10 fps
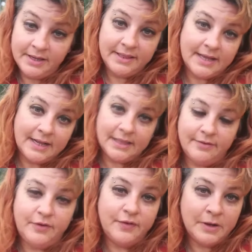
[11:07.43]
that I
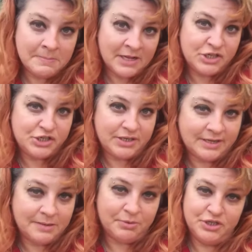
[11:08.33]
love you very much, and
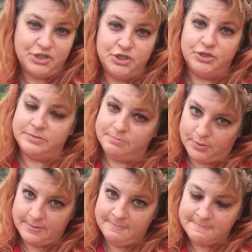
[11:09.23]
I appreciate your
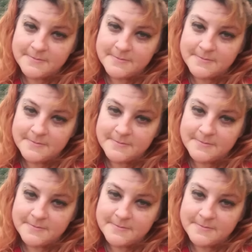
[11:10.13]
support,